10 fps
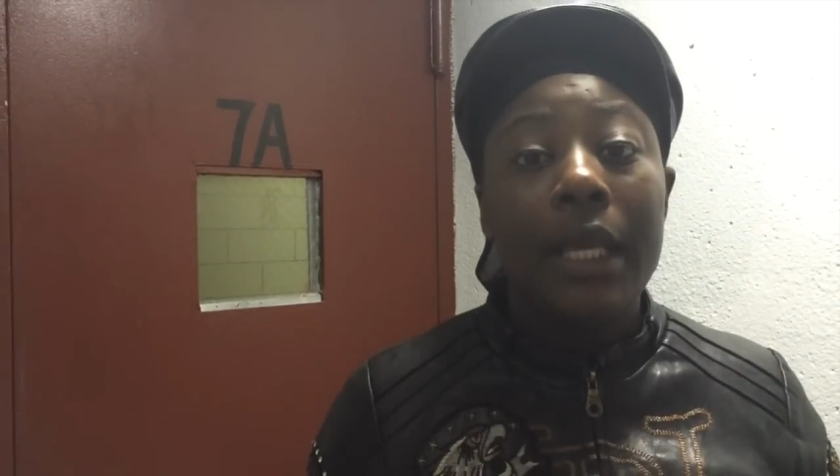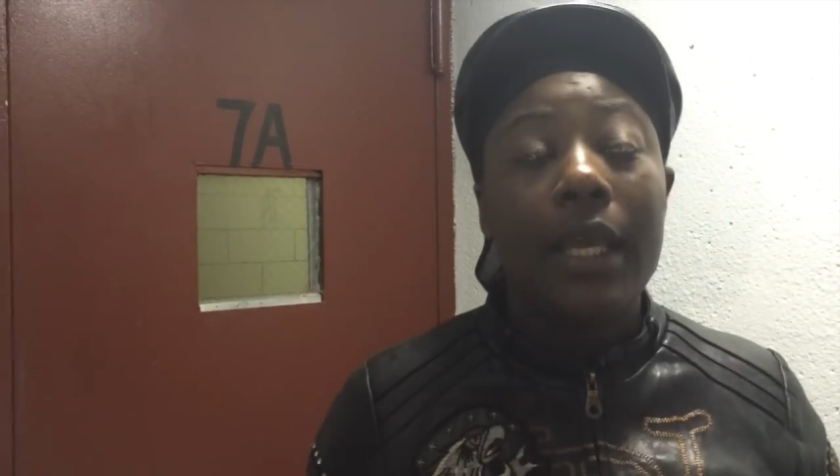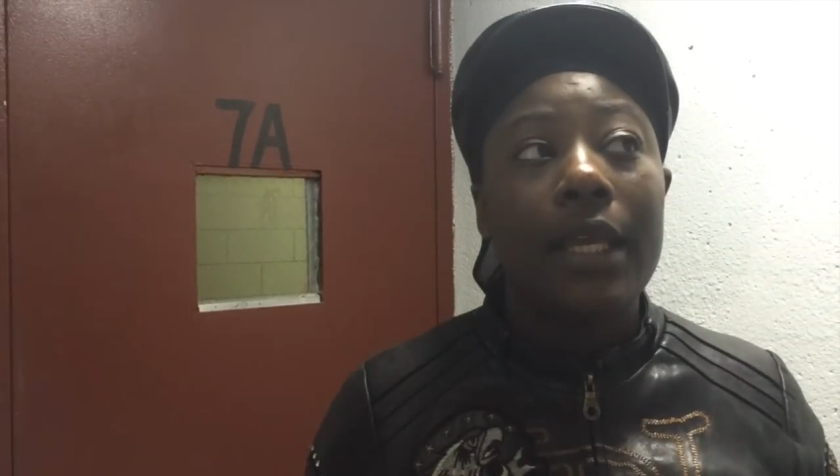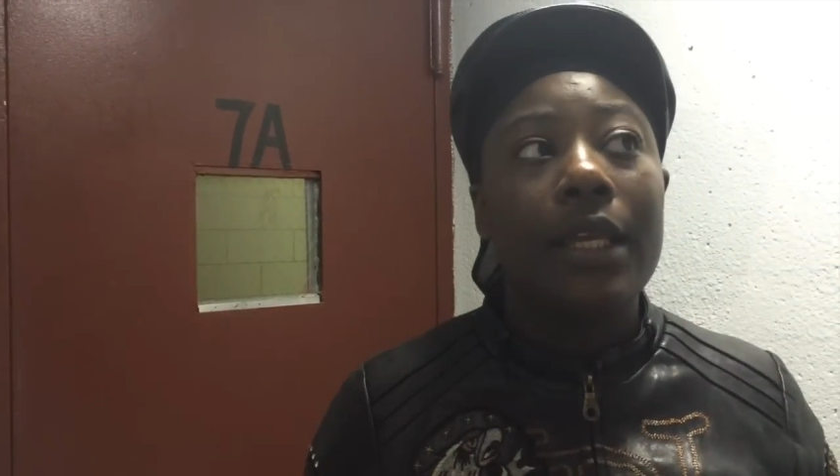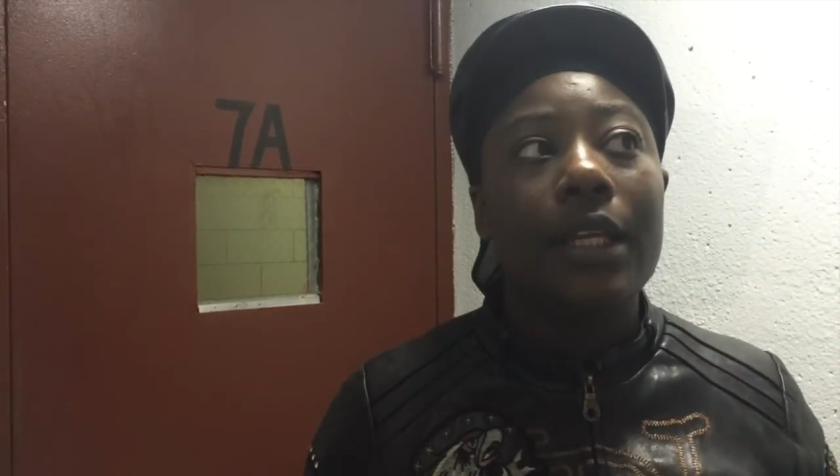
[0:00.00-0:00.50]

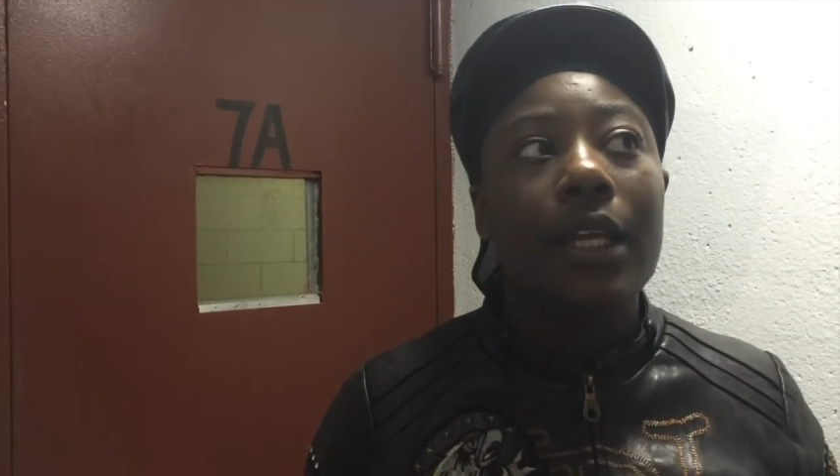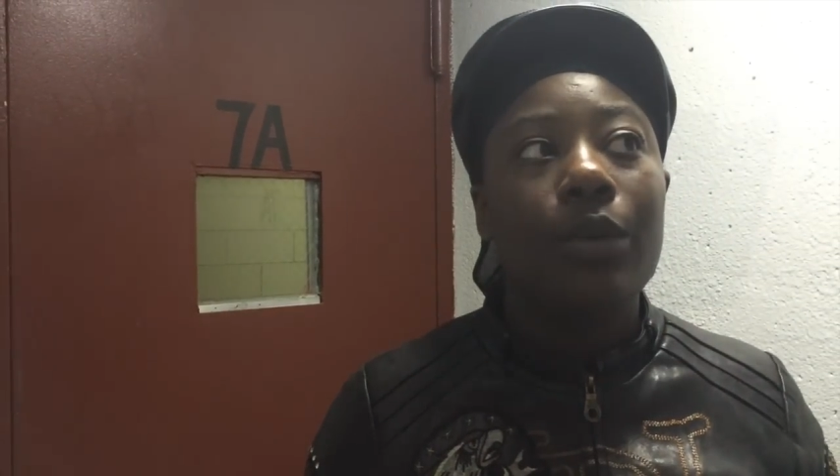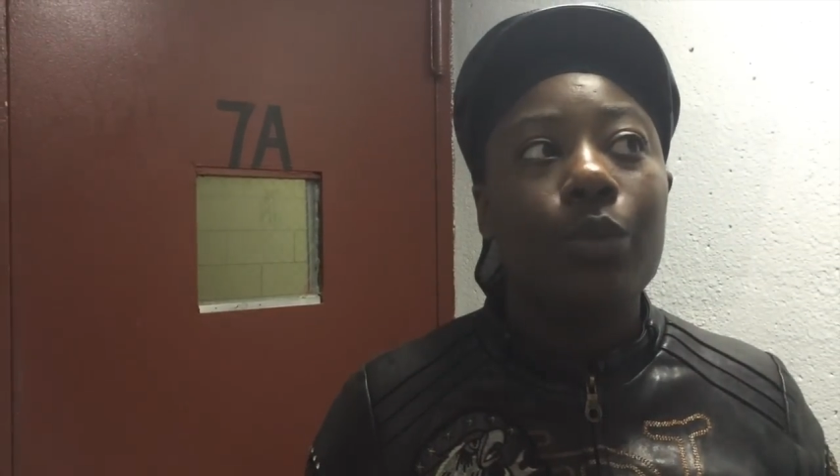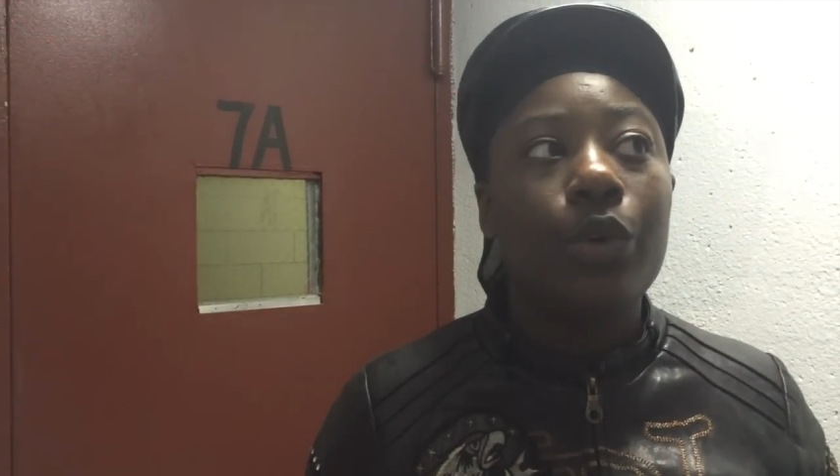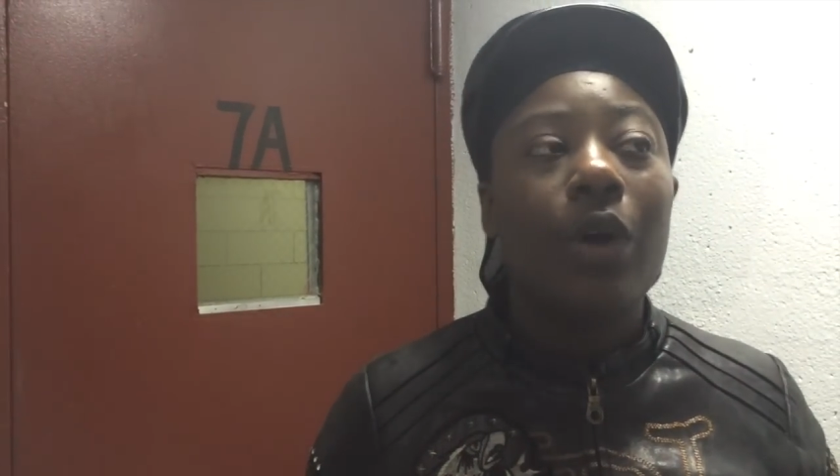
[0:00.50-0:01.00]

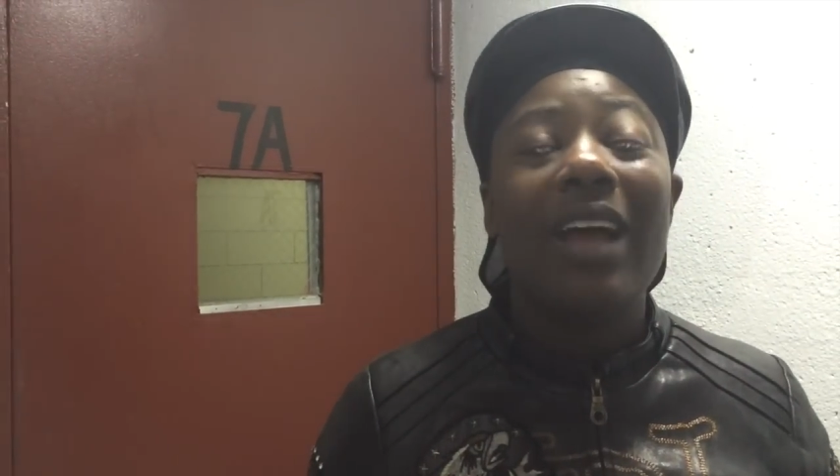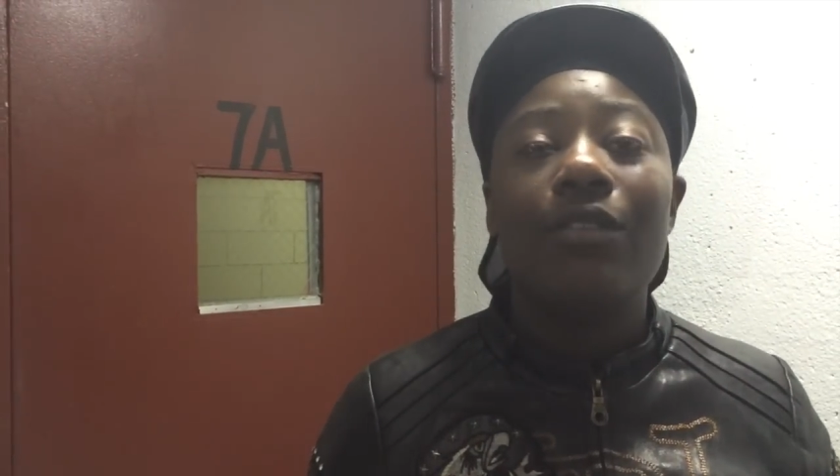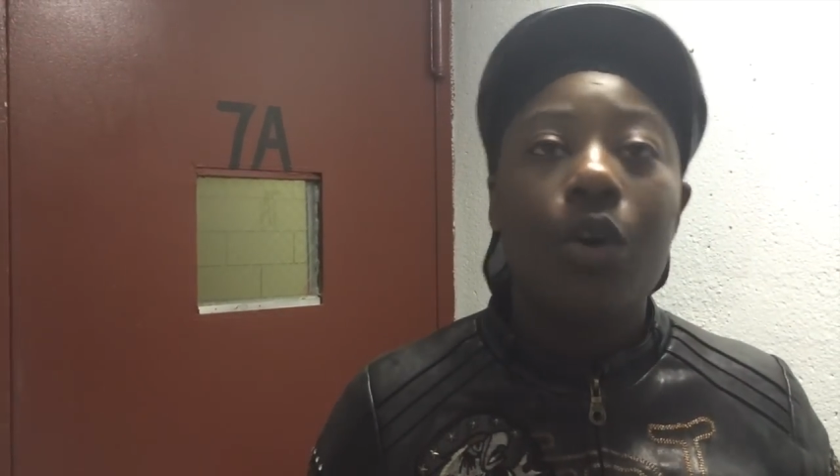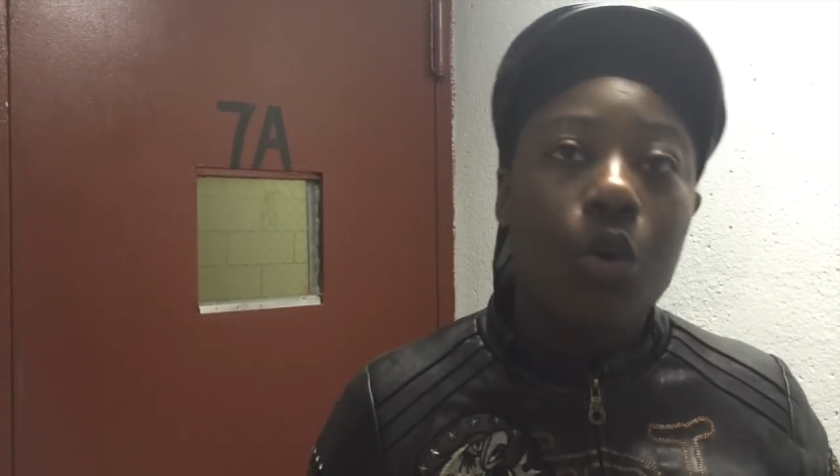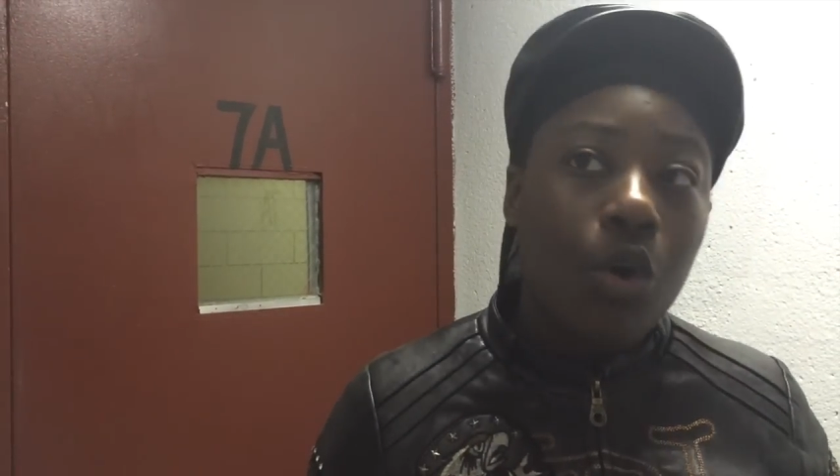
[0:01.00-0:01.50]
And we're going to have
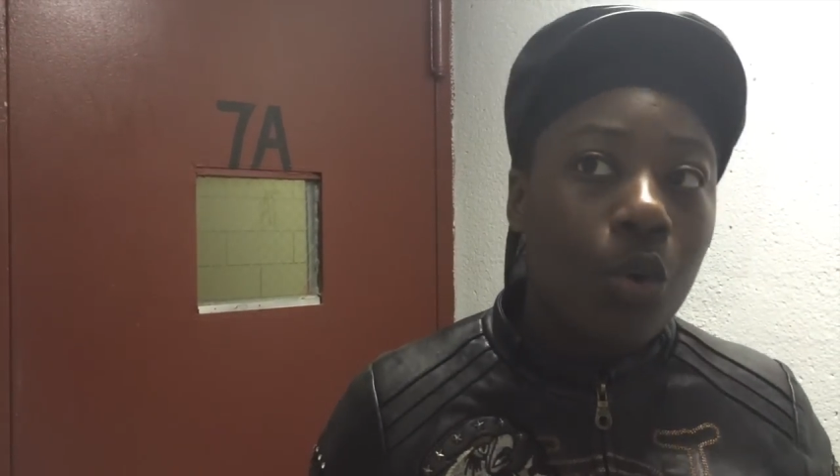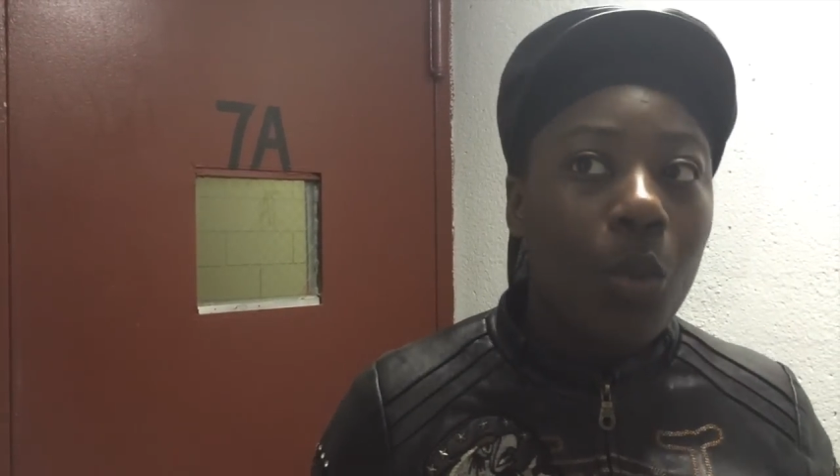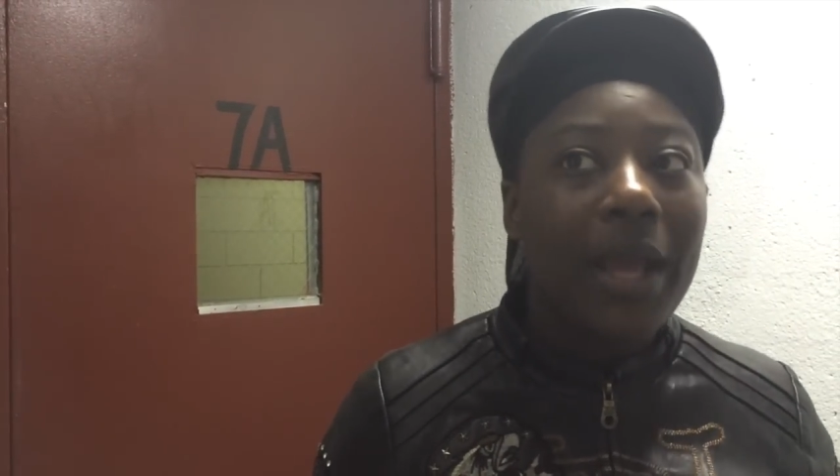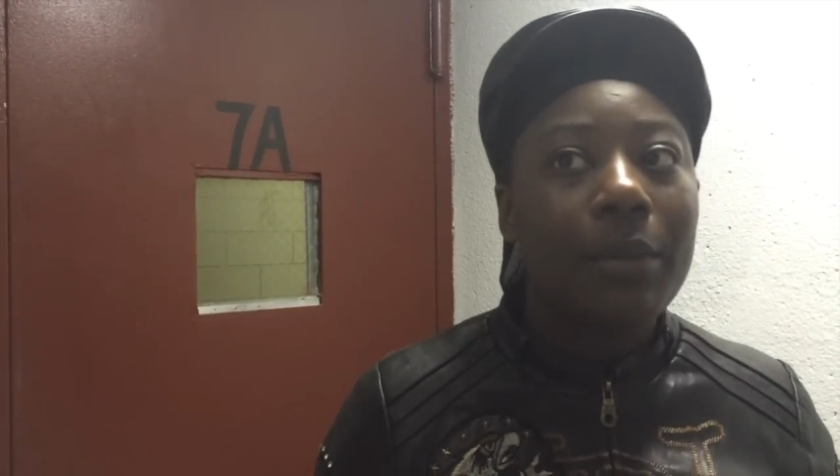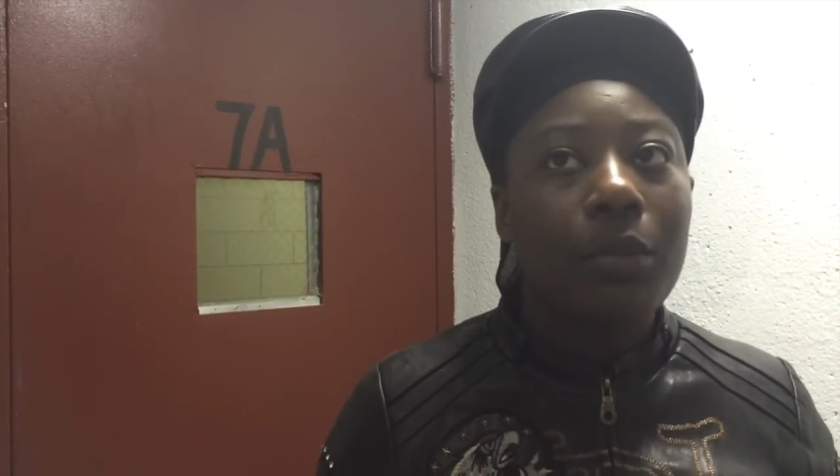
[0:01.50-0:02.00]
an all-white